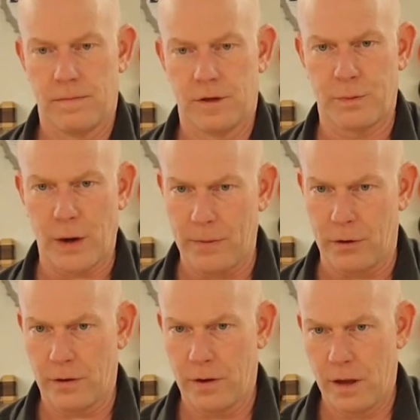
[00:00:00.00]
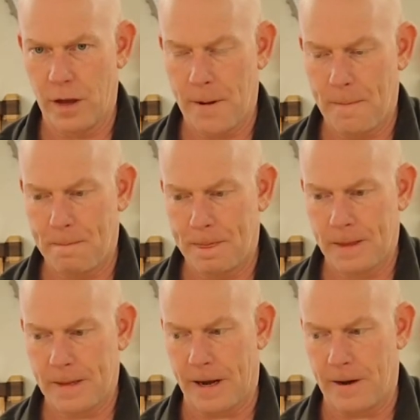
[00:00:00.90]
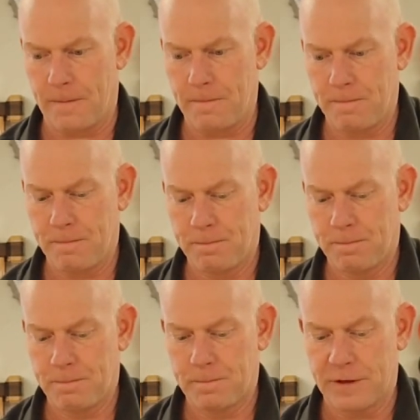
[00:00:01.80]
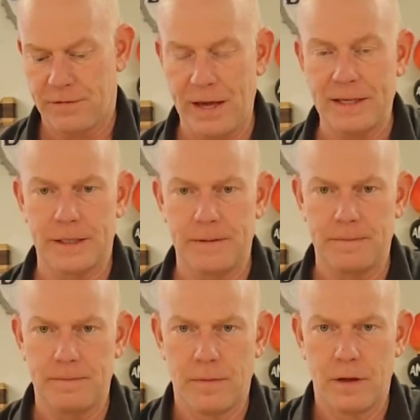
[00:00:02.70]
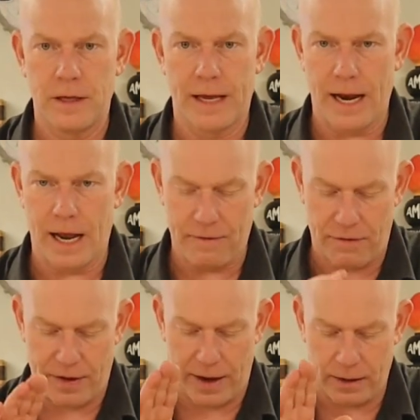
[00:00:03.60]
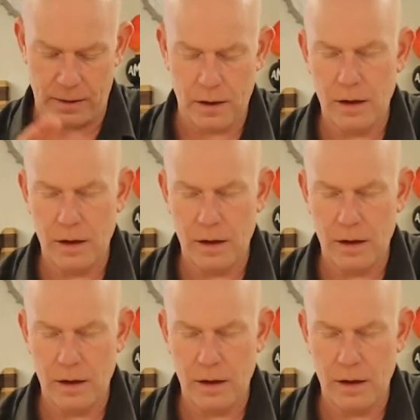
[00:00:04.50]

spray booth. Now, to vent it, you gotta have a fan.